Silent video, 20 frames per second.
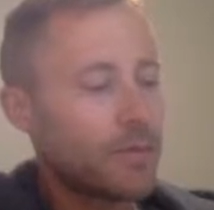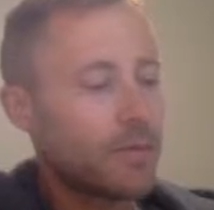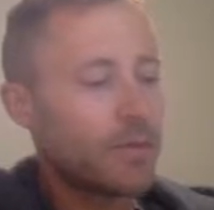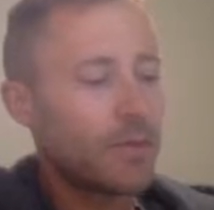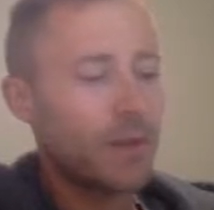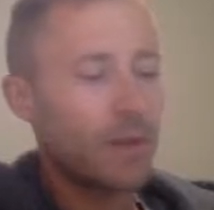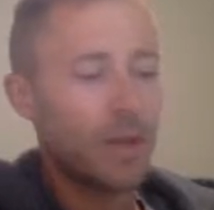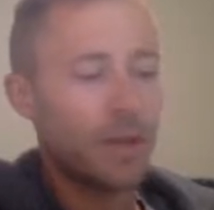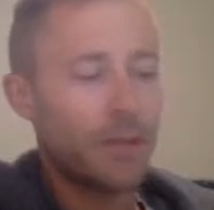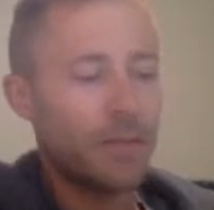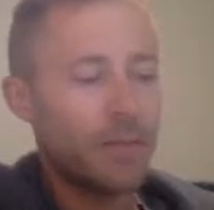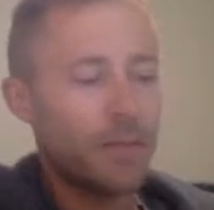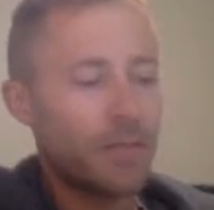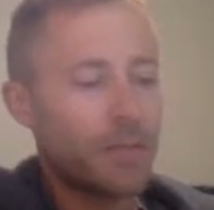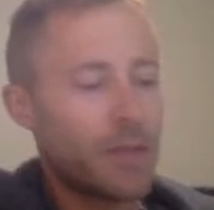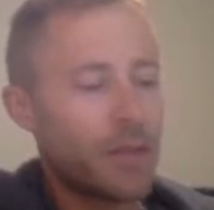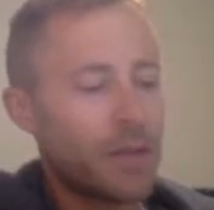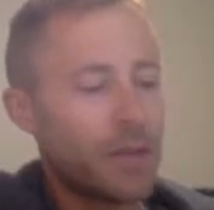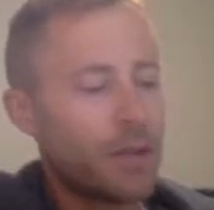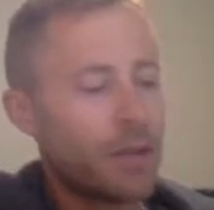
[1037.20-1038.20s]
right?
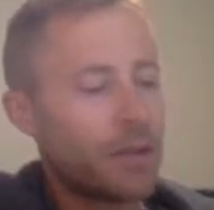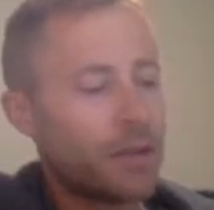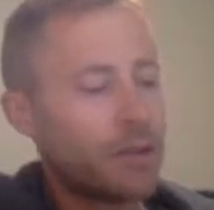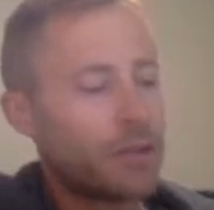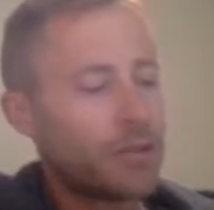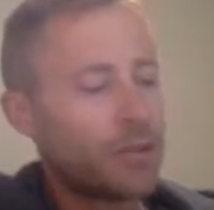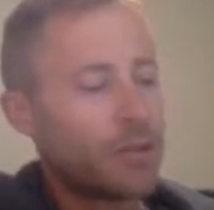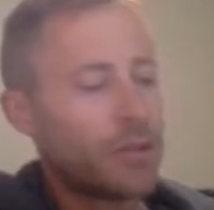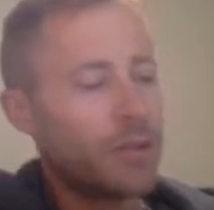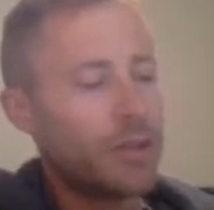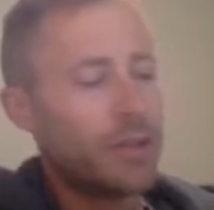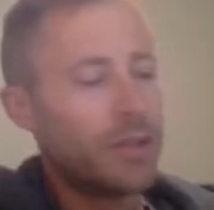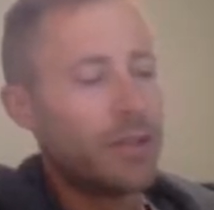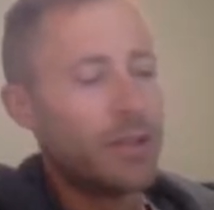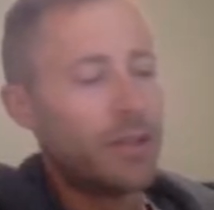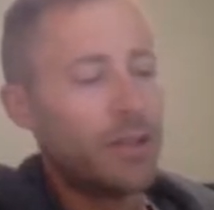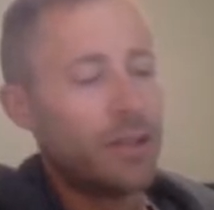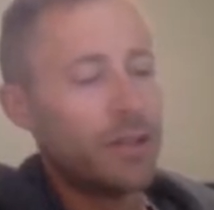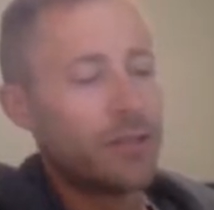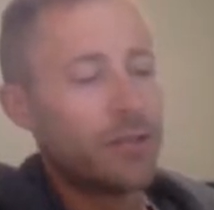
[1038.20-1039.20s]
So it
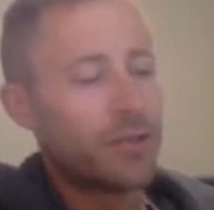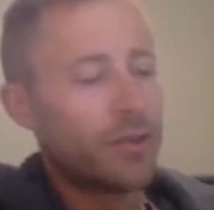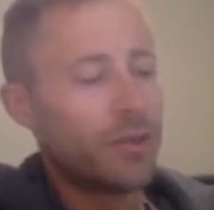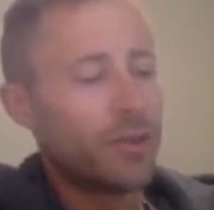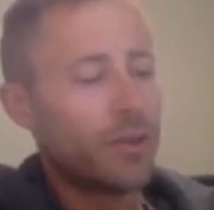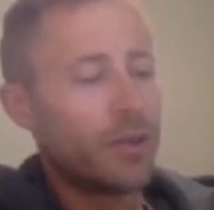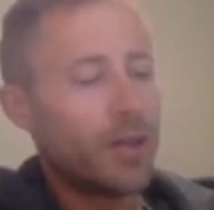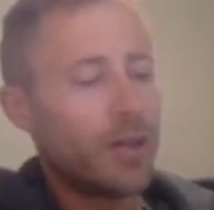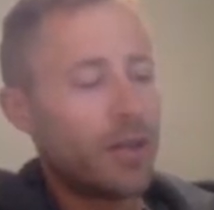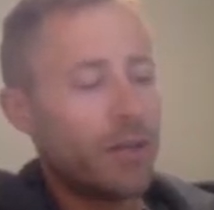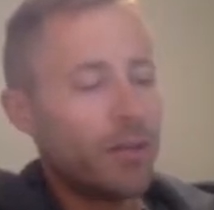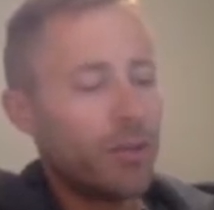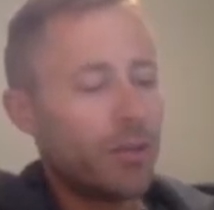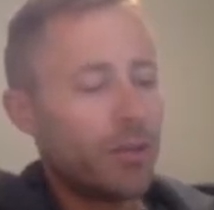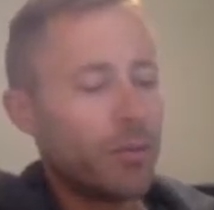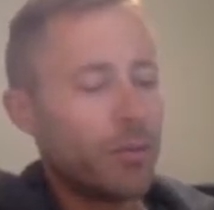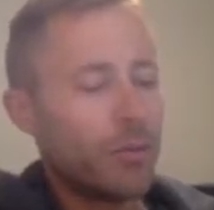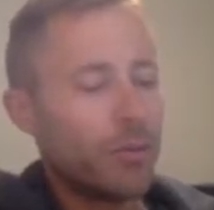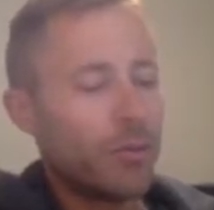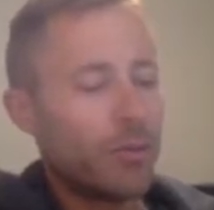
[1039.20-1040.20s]
is going to have a
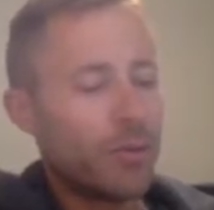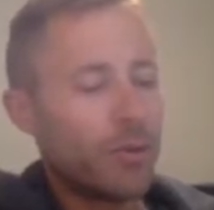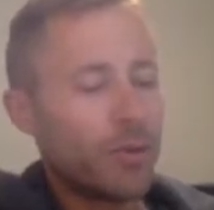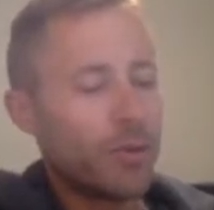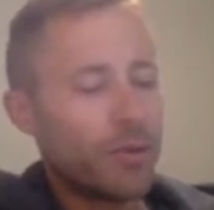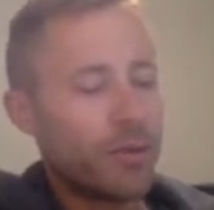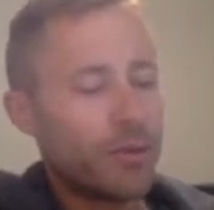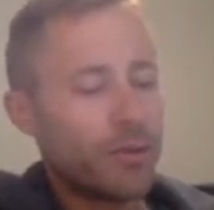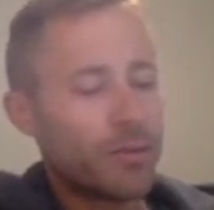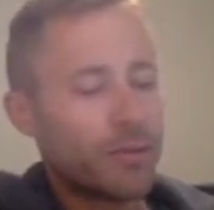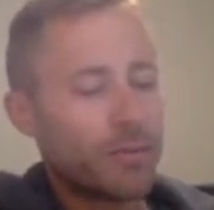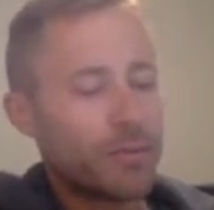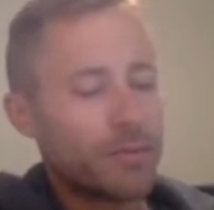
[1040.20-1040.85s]
normal force.